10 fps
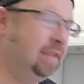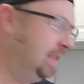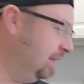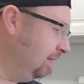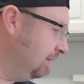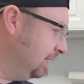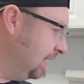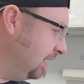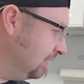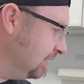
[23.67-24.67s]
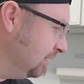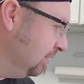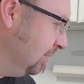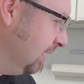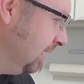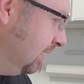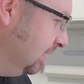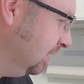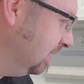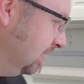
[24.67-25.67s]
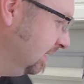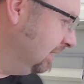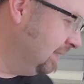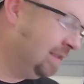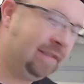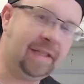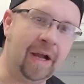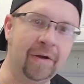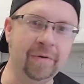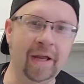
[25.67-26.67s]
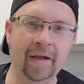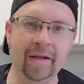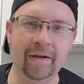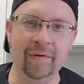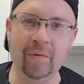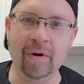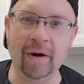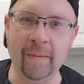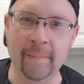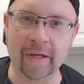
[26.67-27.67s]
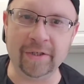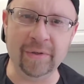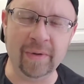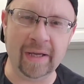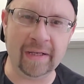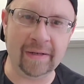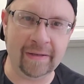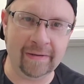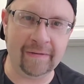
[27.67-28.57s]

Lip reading: get on down to Takodana or Batu and